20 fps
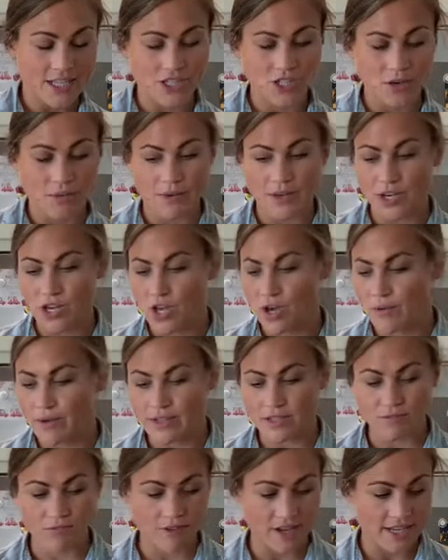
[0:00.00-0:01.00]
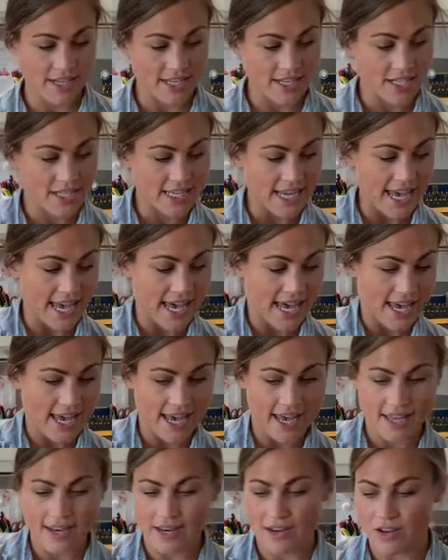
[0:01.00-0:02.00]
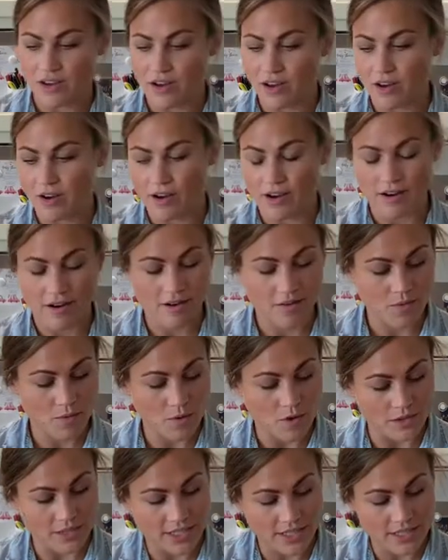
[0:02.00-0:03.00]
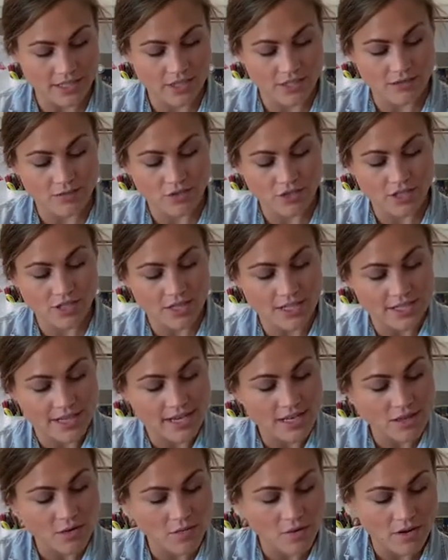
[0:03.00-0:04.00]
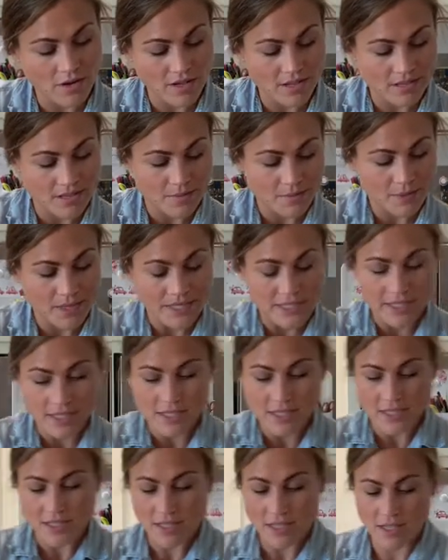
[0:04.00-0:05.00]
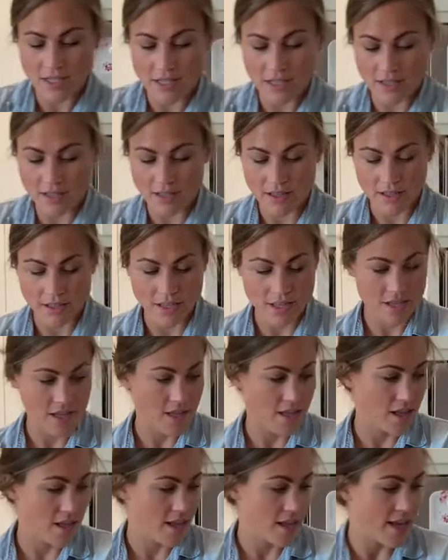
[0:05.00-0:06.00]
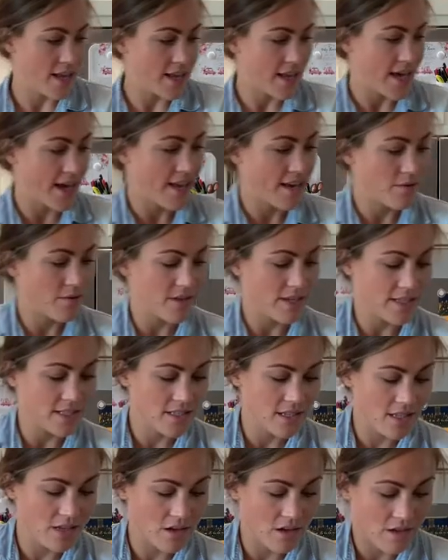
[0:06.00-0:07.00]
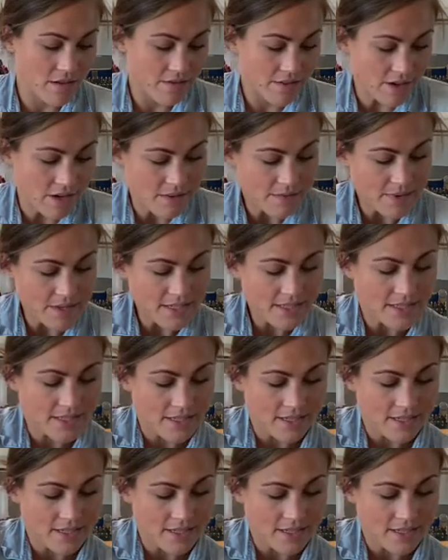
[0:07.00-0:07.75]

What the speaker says: so we know it's ready to add our walnuts. So I'm just gonna take the walnut pieces and add it into the cauliflower mix.